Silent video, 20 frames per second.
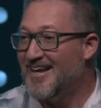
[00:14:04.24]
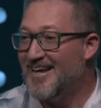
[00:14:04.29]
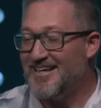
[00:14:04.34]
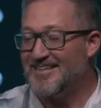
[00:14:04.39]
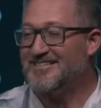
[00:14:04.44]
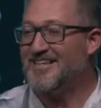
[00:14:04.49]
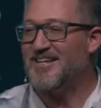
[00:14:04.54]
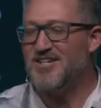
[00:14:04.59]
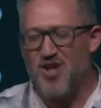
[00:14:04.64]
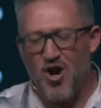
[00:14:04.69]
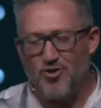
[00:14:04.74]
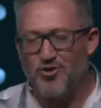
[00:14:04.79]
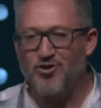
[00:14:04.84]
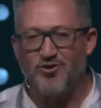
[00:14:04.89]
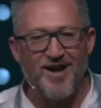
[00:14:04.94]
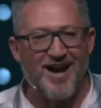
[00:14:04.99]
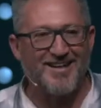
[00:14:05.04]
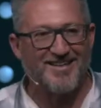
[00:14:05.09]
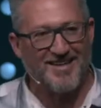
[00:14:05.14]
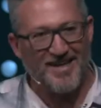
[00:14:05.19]
He said, No, you're
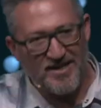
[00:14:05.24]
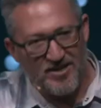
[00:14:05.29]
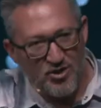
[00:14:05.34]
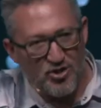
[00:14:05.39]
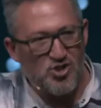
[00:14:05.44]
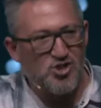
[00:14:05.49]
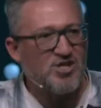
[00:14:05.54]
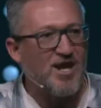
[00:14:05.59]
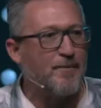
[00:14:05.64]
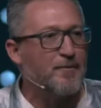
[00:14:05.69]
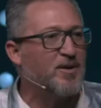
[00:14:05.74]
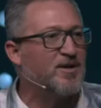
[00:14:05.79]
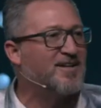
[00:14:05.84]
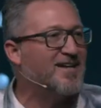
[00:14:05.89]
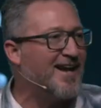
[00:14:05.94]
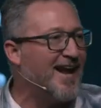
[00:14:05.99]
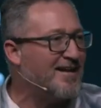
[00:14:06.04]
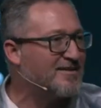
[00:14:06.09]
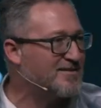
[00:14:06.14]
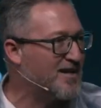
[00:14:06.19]
not king, you're shepherd.
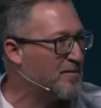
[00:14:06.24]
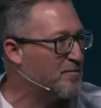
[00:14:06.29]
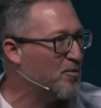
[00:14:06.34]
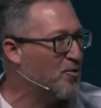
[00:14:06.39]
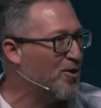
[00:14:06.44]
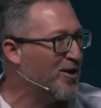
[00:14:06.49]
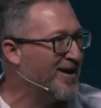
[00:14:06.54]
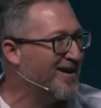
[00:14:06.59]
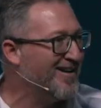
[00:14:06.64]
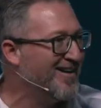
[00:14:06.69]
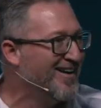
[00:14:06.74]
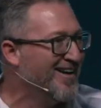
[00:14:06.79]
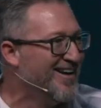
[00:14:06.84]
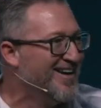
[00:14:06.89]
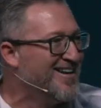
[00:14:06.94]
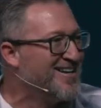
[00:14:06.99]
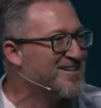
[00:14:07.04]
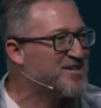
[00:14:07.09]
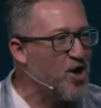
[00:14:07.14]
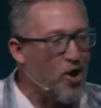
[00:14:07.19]
Get out there, boy.
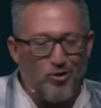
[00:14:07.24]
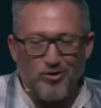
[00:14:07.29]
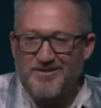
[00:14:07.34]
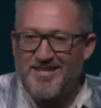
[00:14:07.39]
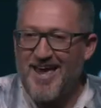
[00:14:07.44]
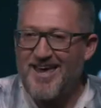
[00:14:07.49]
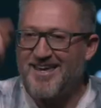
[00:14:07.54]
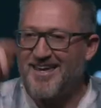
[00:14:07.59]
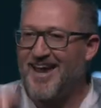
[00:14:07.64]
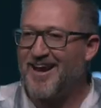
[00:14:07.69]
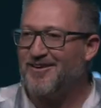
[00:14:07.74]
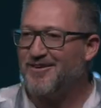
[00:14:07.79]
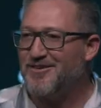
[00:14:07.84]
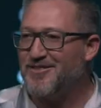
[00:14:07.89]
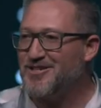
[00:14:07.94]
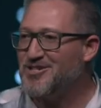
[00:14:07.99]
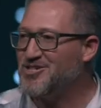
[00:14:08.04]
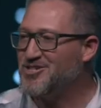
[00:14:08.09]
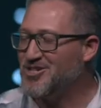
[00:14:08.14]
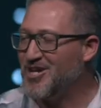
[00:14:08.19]
Go take care of
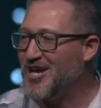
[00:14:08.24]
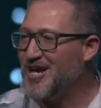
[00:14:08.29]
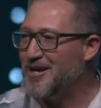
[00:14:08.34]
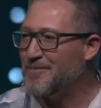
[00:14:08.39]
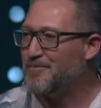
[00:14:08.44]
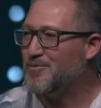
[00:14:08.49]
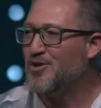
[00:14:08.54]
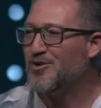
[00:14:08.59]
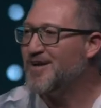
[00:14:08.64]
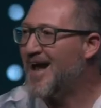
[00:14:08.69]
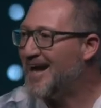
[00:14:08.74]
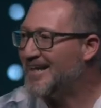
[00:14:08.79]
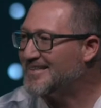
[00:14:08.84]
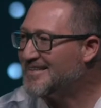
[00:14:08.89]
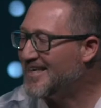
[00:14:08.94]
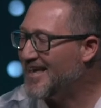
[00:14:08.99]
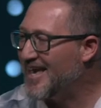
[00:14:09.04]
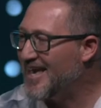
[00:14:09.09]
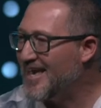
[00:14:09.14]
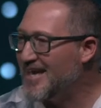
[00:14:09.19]
the sheep. You're not
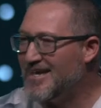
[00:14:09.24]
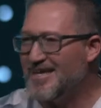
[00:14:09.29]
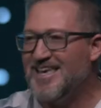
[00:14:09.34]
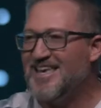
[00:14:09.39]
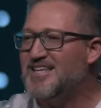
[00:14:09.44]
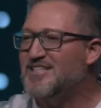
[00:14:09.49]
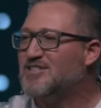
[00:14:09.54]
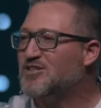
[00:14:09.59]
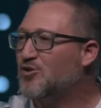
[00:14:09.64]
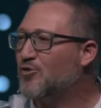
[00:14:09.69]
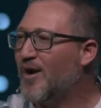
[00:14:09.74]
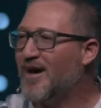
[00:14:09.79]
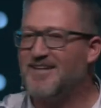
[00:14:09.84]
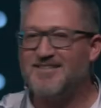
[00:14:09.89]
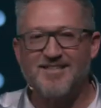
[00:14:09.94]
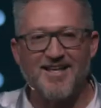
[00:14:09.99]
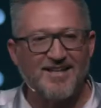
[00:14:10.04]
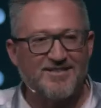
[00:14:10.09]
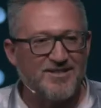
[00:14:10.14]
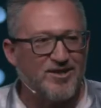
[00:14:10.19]
king. He's
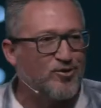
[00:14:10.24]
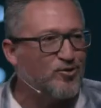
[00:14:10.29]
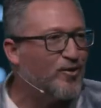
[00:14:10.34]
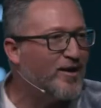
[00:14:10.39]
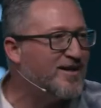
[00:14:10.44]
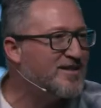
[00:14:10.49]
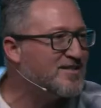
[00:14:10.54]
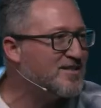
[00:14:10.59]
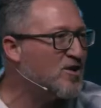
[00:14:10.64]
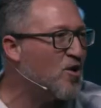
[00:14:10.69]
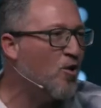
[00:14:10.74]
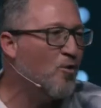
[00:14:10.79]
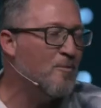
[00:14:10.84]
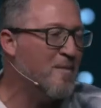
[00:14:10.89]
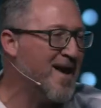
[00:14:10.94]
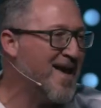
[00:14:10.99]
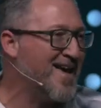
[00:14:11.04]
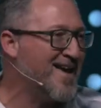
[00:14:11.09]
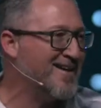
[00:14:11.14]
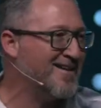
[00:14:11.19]
crazy. That's a crazy old
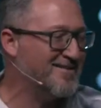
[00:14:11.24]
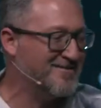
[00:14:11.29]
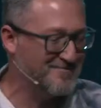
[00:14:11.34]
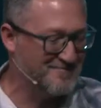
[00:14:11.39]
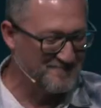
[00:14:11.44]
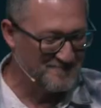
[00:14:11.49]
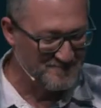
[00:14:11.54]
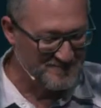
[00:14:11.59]
man.